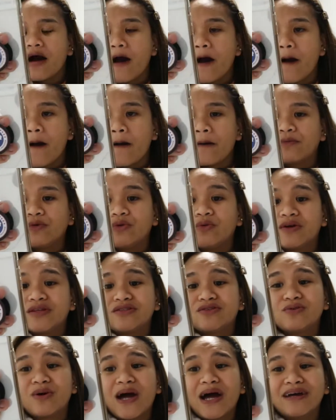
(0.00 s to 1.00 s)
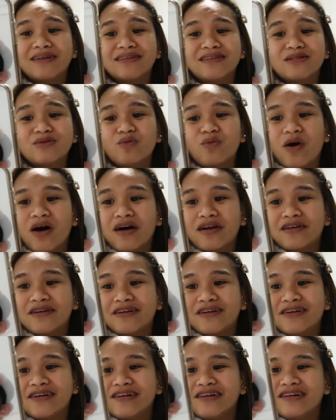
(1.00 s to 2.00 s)
We went to Agnes
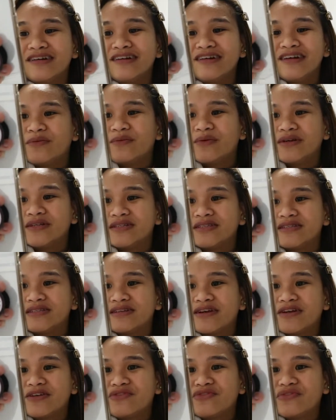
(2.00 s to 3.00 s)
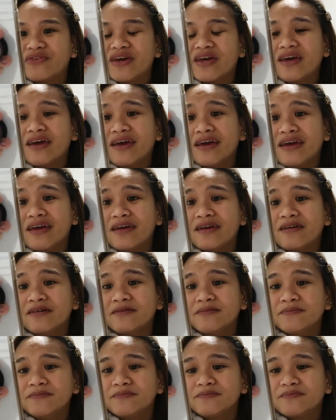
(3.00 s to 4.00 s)
Water, went surfing.